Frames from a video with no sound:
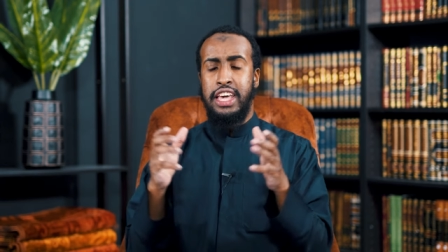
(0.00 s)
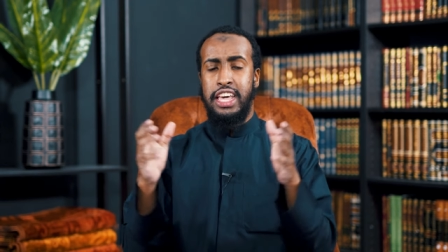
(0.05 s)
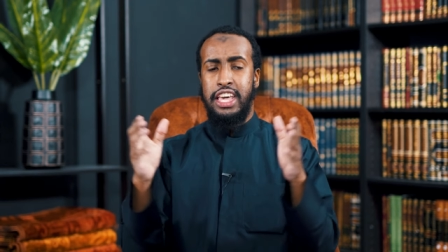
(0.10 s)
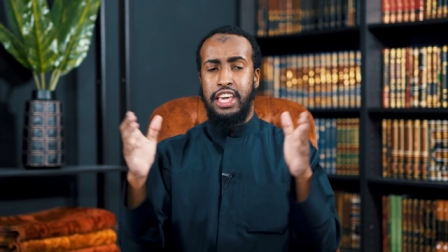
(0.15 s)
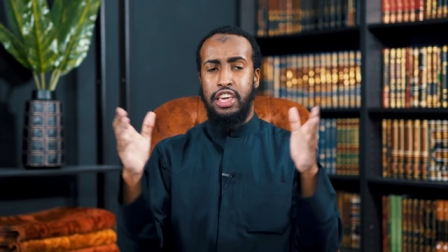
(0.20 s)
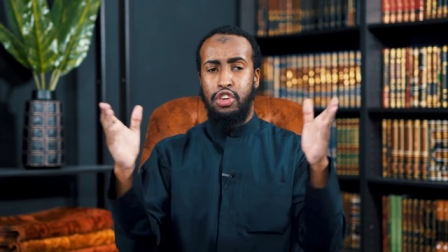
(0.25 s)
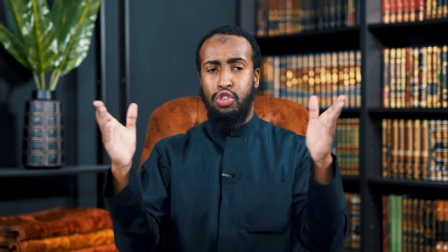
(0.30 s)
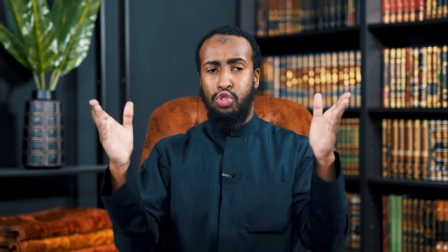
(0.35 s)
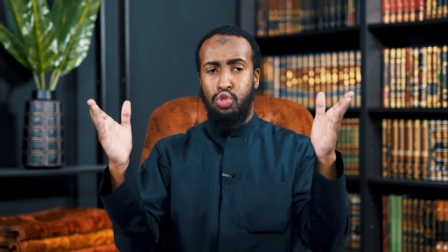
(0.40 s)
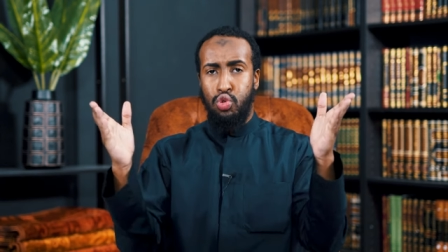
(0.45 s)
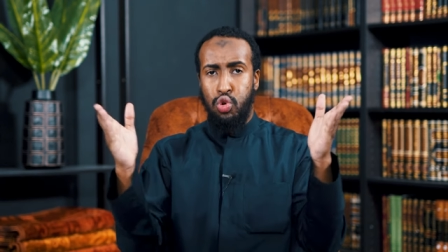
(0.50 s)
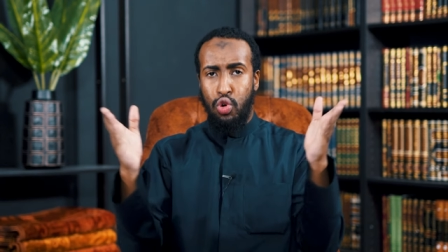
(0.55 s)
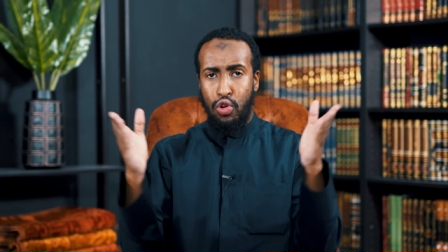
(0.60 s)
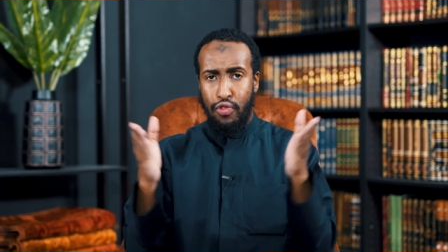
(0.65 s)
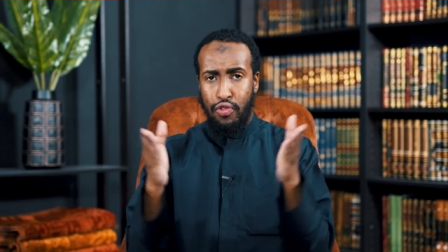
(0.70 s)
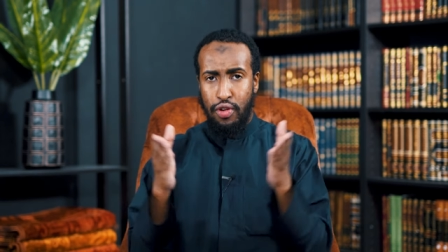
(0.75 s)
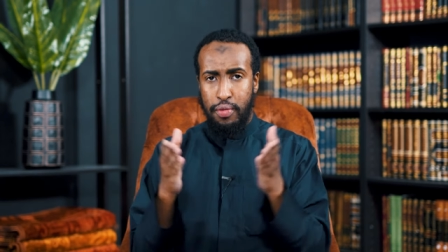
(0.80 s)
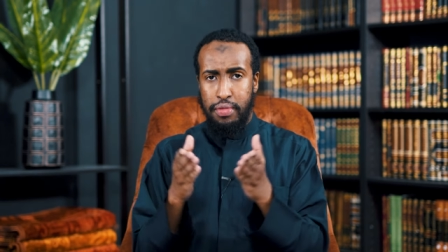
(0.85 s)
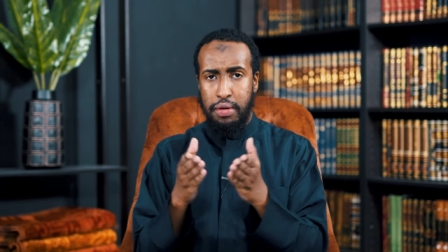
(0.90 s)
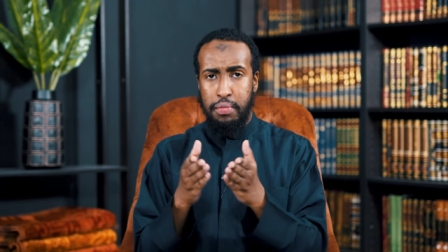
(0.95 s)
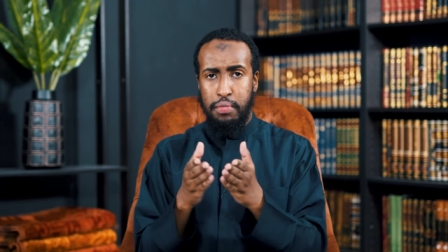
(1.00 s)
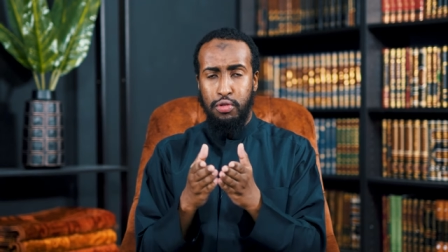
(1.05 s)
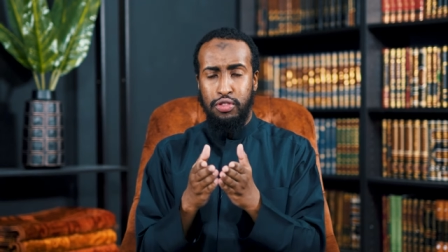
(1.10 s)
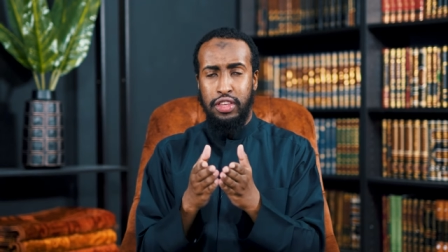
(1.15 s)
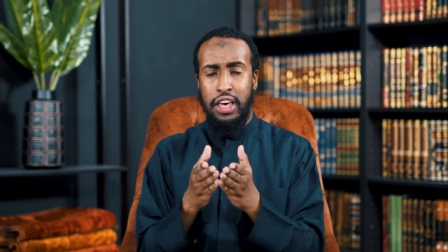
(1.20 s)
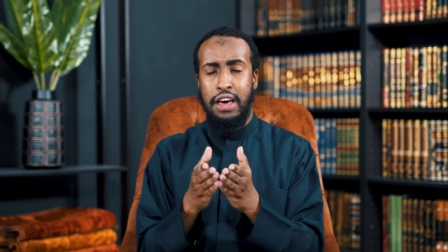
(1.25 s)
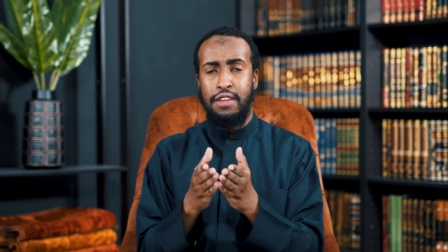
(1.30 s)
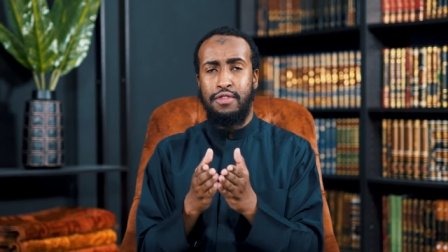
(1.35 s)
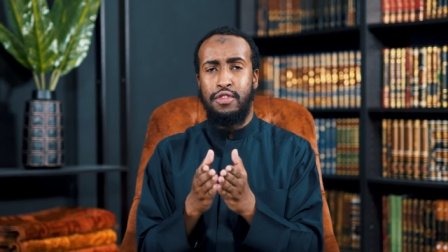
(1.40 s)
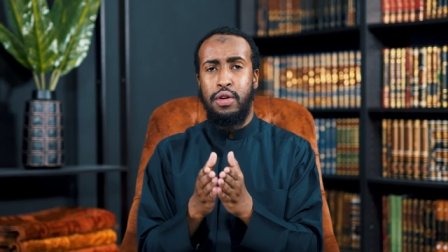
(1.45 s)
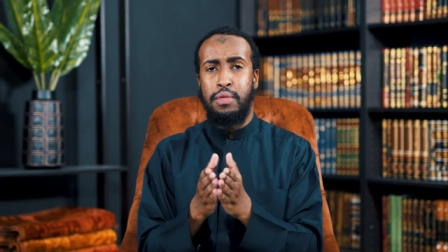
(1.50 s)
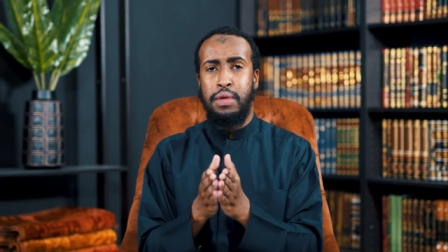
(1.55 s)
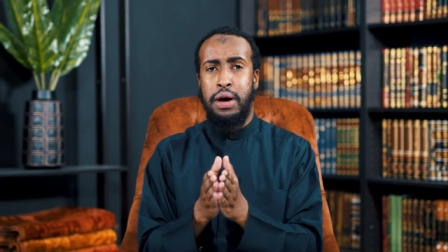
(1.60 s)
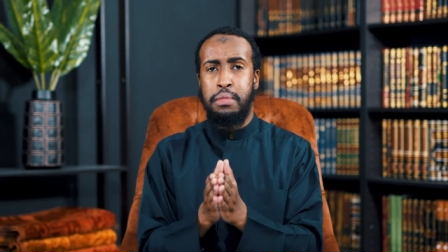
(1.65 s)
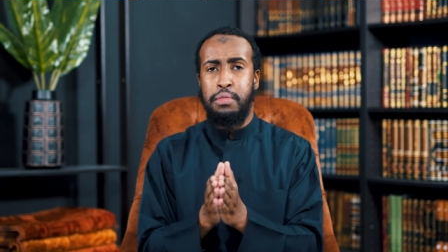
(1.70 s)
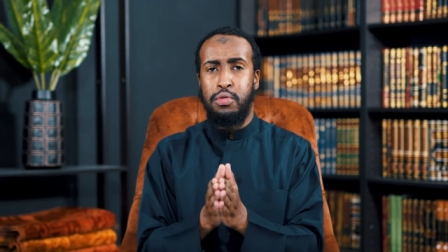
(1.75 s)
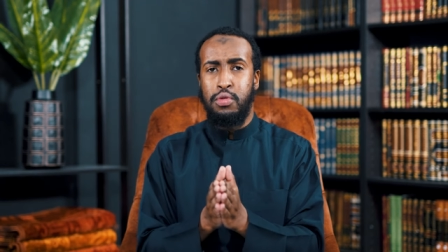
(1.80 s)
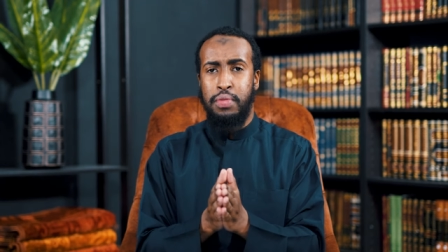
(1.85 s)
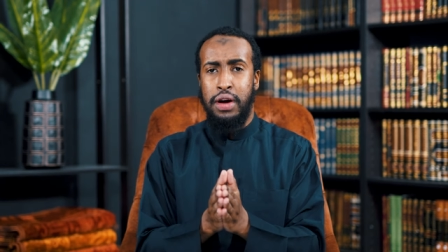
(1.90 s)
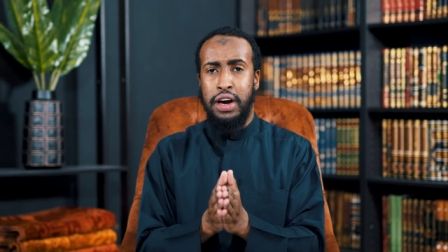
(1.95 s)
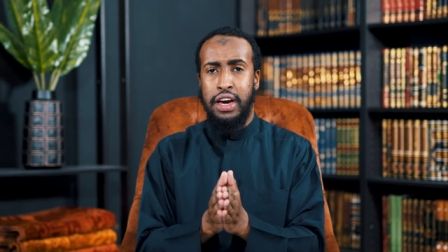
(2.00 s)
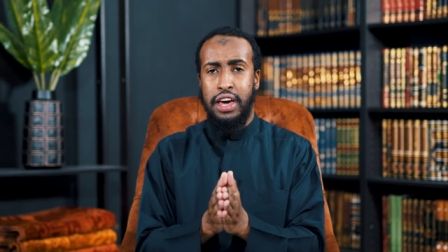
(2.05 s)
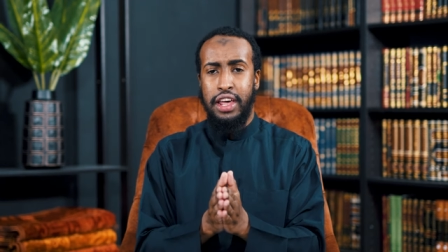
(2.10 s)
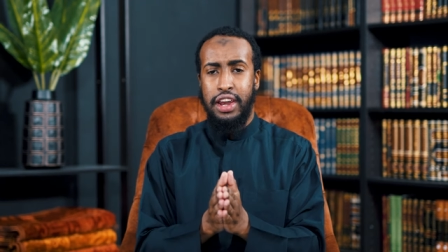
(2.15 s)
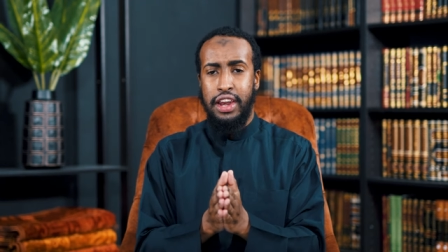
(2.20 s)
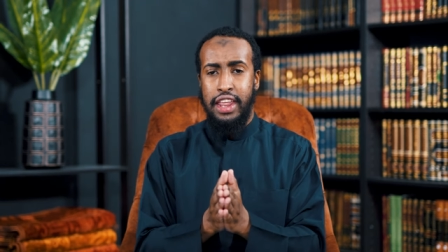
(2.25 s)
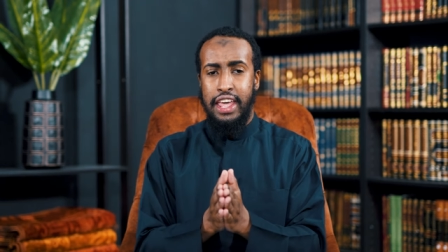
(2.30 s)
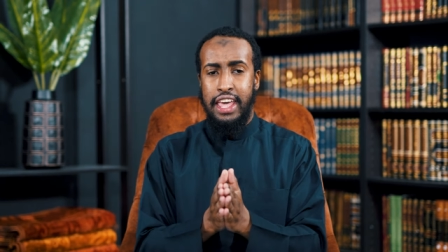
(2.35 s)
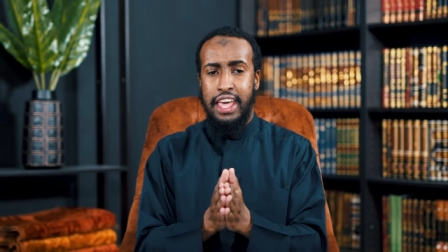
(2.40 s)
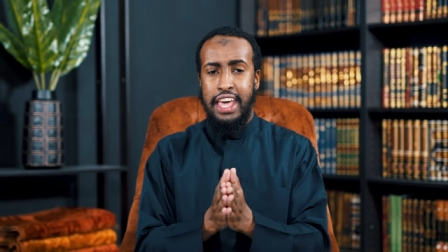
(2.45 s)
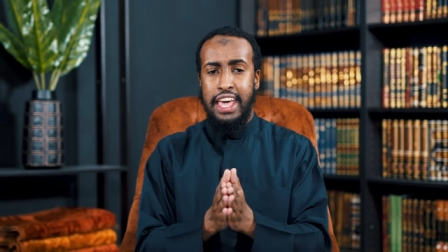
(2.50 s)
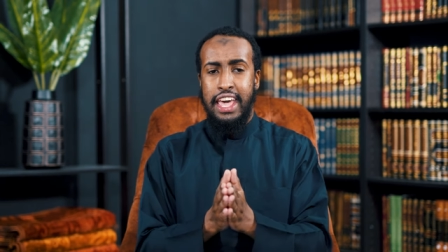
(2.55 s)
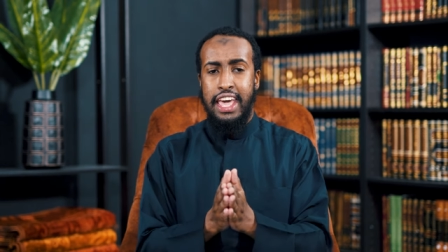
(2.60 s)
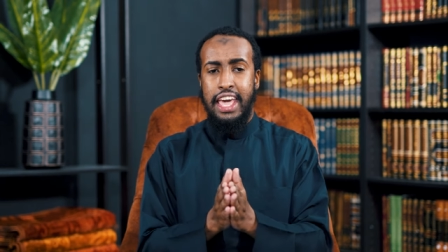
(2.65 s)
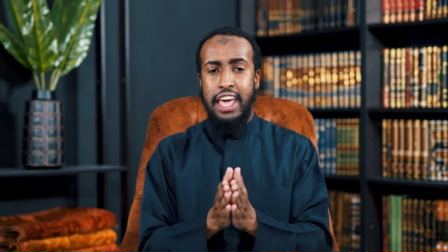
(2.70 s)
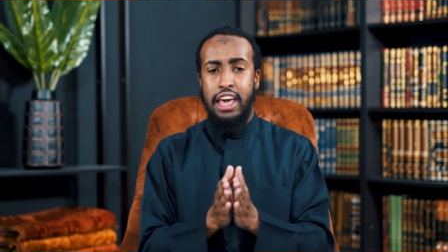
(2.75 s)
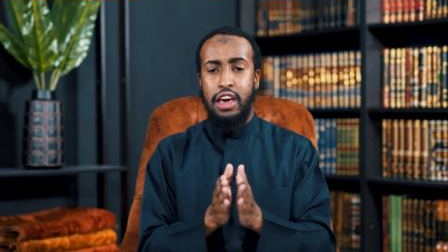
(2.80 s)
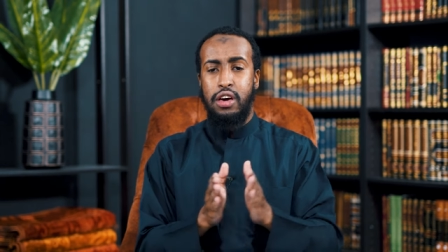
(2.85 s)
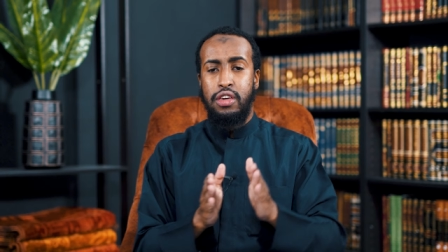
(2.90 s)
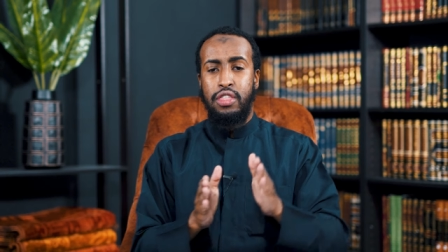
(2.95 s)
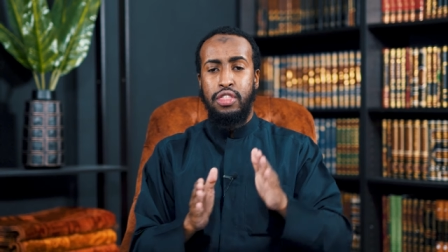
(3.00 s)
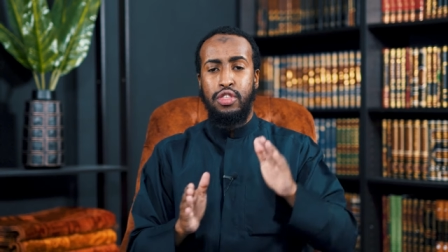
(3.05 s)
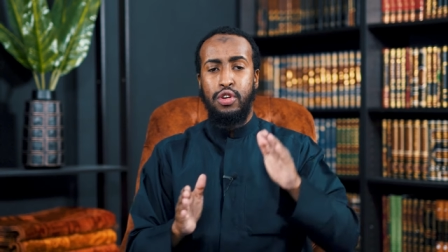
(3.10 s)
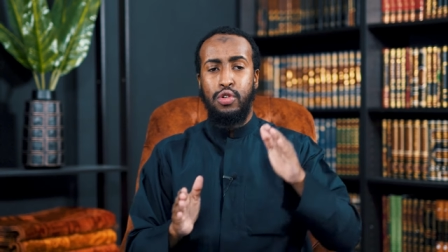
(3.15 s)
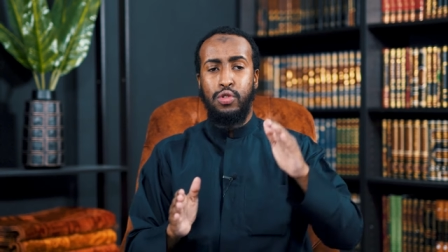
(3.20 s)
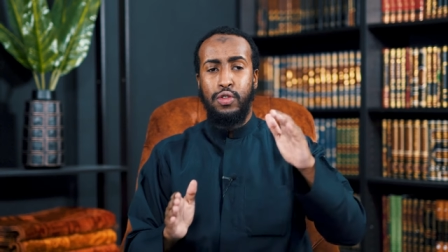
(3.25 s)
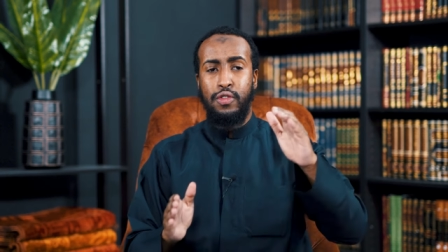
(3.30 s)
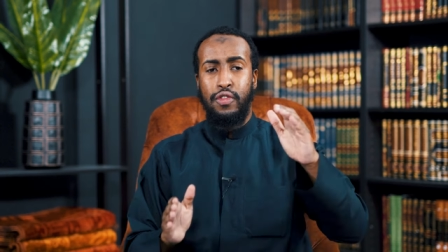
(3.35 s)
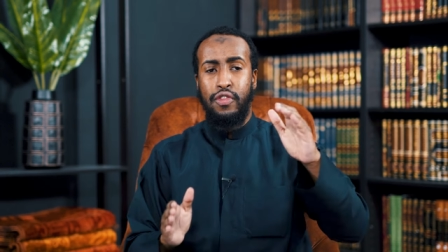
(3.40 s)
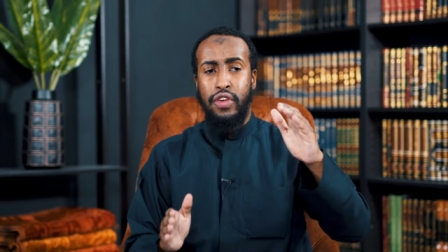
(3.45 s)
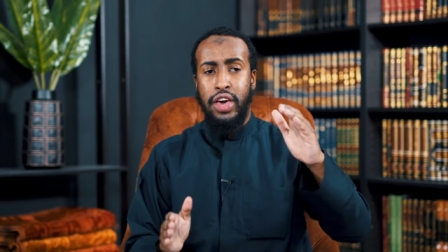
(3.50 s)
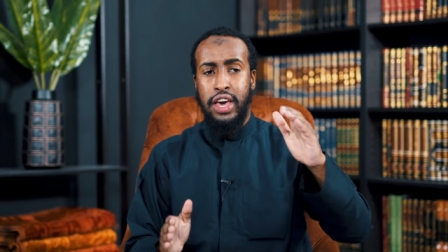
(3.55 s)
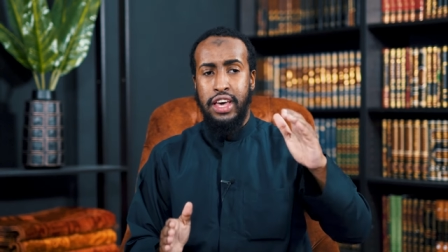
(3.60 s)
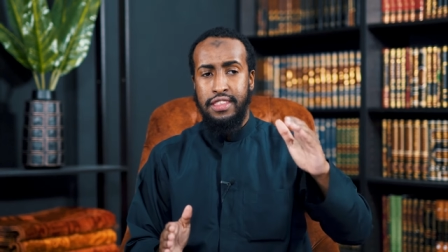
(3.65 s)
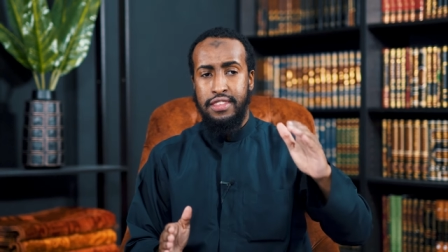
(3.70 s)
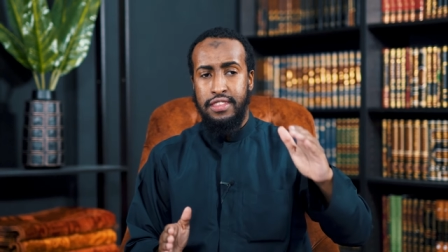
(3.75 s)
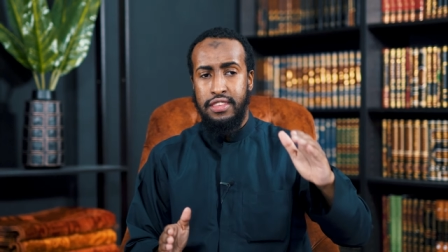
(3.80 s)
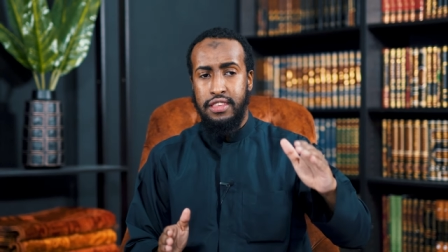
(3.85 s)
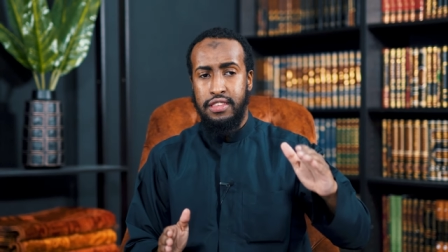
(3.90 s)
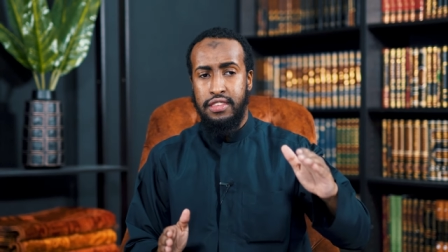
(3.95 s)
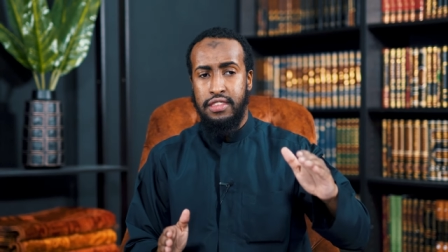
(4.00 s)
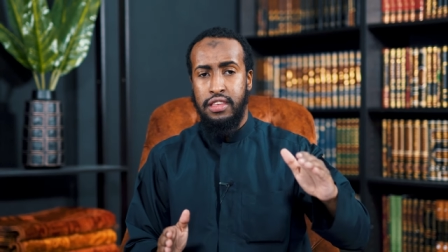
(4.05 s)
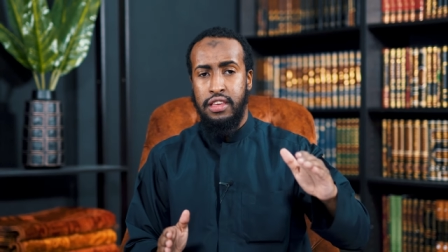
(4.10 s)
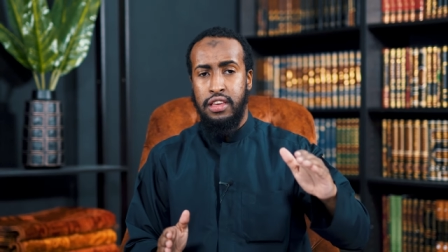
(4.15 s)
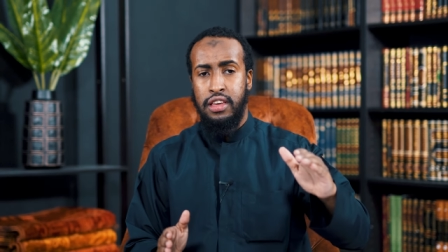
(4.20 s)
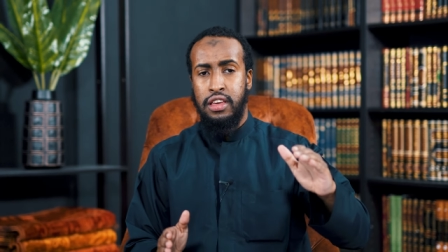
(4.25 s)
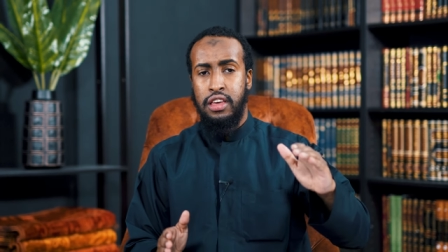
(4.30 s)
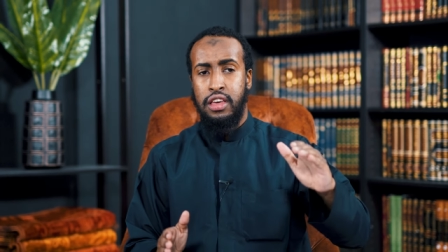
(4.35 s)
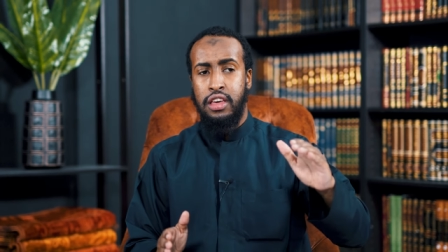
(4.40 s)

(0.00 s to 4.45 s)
he took from the Mus'haf of Abu Bakr those verses,